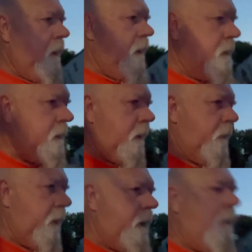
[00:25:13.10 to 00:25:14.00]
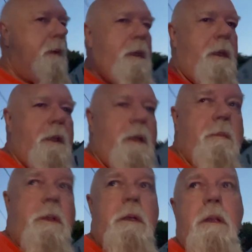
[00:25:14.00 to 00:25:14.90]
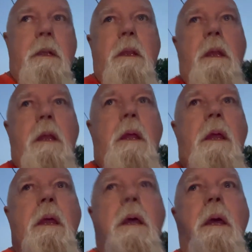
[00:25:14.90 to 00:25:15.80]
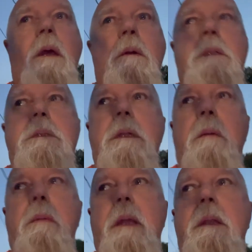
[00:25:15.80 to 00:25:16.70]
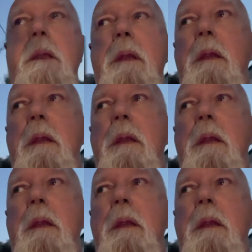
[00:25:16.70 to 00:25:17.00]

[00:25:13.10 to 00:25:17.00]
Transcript: he said there wasn't that many in it, but we'll stop by there.